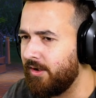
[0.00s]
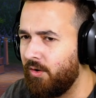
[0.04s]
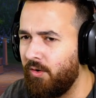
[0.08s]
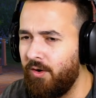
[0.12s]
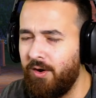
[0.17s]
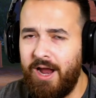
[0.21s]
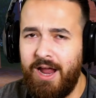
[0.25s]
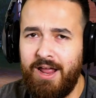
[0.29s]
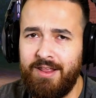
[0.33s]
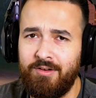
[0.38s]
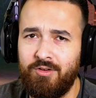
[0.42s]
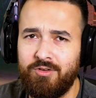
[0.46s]

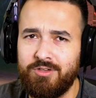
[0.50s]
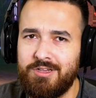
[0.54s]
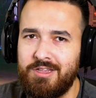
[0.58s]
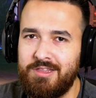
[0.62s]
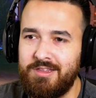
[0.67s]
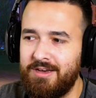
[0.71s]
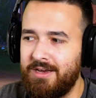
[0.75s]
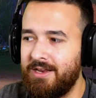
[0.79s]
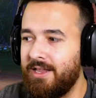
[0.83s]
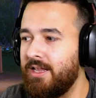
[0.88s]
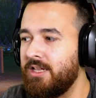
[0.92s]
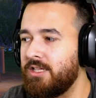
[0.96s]
Or, and also
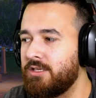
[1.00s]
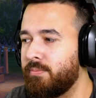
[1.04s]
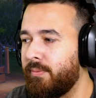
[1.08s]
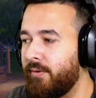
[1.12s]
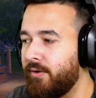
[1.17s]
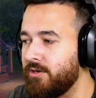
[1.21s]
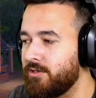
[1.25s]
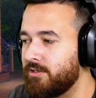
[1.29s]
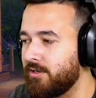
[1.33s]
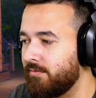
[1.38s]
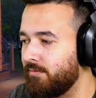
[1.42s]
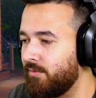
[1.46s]
needs
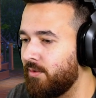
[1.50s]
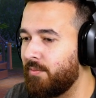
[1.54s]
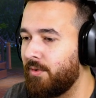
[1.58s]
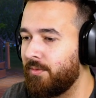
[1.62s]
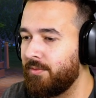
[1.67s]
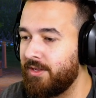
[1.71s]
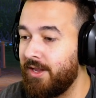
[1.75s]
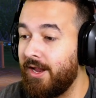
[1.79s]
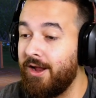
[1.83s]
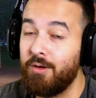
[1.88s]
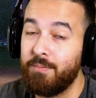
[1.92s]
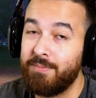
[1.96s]
potion would
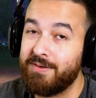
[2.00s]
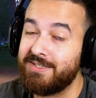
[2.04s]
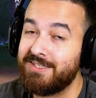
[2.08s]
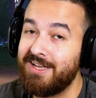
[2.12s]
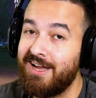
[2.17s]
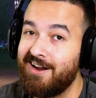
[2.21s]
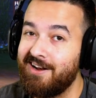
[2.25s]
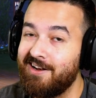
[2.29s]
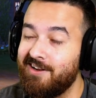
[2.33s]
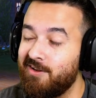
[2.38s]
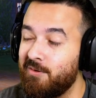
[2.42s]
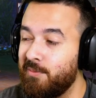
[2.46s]
probably help us
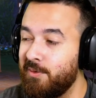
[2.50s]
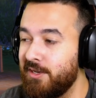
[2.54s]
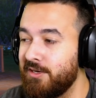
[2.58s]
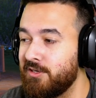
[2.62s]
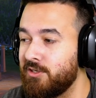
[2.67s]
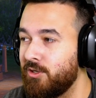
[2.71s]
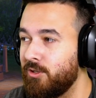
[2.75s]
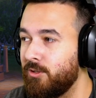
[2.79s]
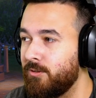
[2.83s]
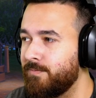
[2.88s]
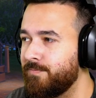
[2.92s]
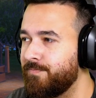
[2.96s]
out a little bit
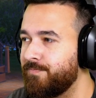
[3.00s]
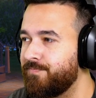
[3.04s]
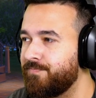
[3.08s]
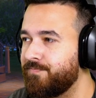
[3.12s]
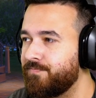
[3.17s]
too.